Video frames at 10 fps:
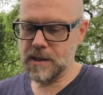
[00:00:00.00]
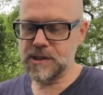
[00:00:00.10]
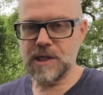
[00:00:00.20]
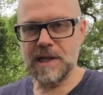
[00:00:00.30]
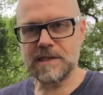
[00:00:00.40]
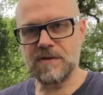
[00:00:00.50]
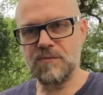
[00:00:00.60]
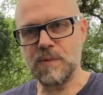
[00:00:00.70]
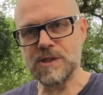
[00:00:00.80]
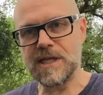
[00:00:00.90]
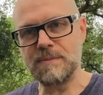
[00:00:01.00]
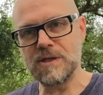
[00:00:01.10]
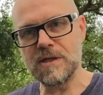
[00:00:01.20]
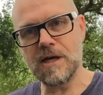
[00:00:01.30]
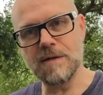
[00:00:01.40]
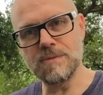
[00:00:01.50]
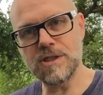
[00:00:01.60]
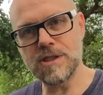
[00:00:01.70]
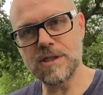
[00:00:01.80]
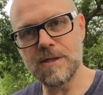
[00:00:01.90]
selective perception
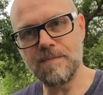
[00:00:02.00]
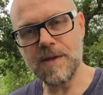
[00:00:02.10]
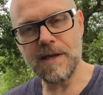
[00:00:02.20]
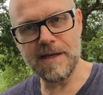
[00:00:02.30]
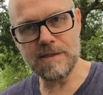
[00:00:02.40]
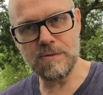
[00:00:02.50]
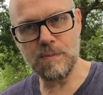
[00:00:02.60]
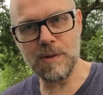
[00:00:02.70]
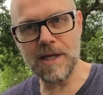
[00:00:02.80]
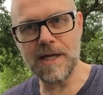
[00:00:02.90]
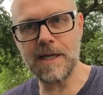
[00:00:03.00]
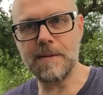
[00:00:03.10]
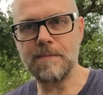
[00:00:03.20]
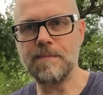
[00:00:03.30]
comes into play.